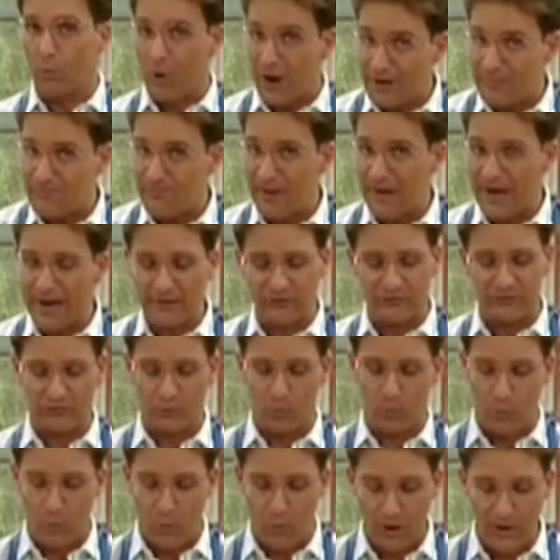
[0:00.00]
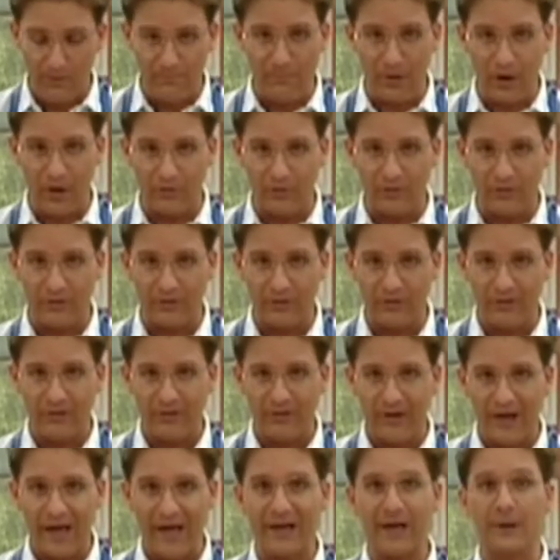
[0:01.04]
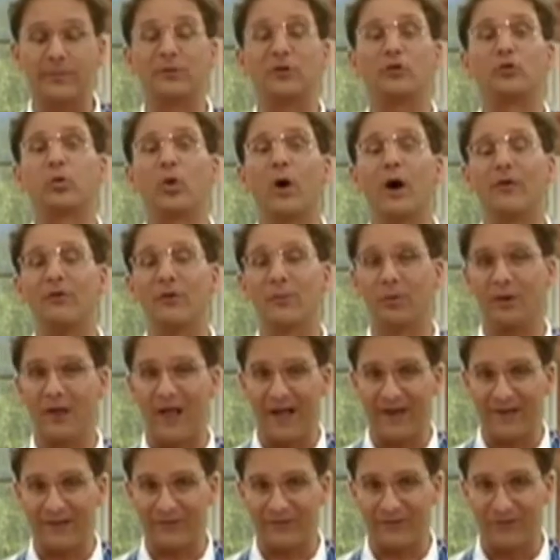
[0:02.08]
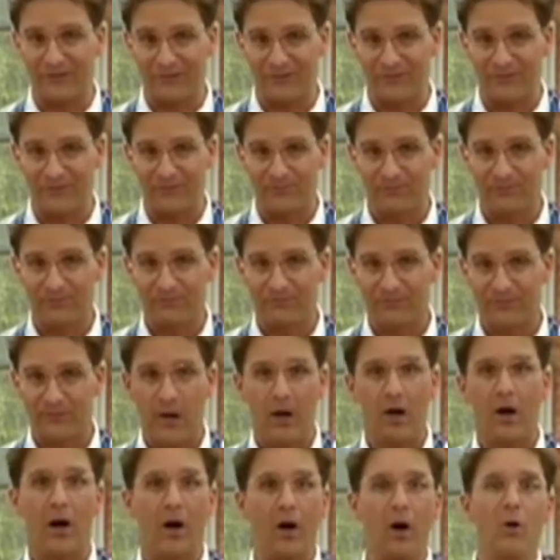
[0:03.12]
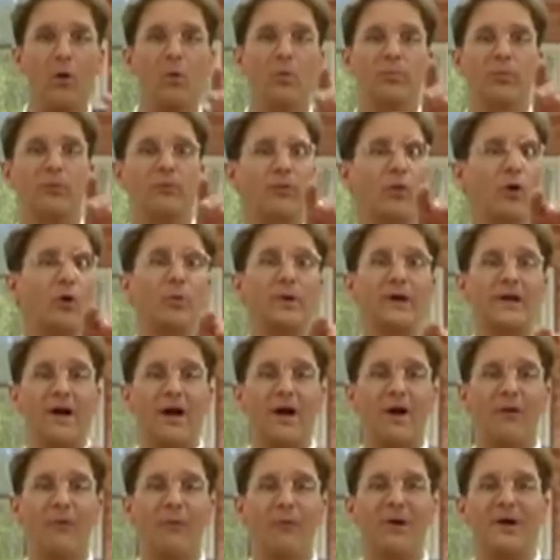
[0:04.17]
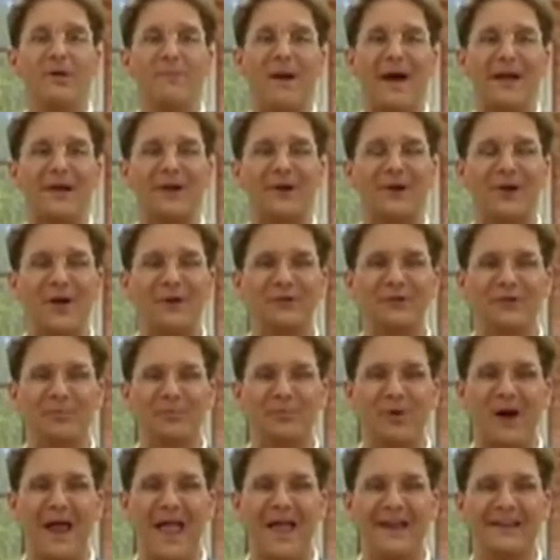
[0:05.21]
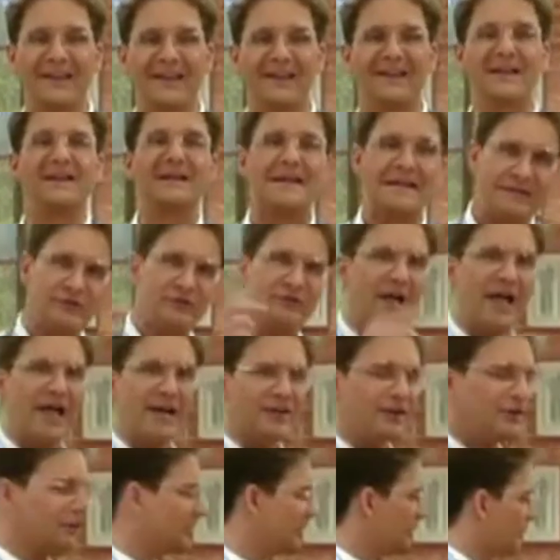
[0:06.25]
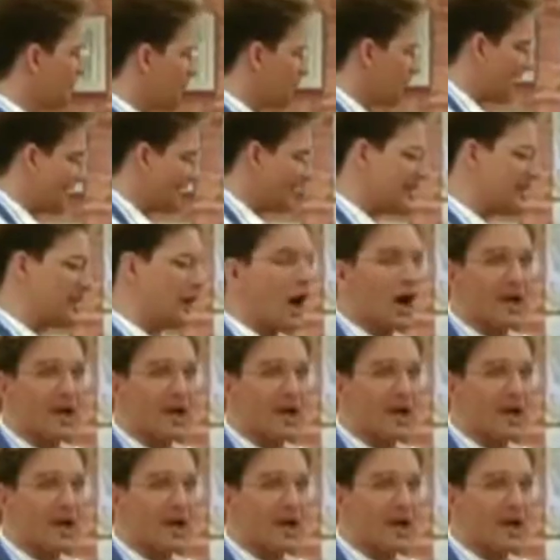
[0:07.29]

one base, one motor, and up to 12 appliances. Oh, before we go, what about our loaves of bread? Take a look at the bread in the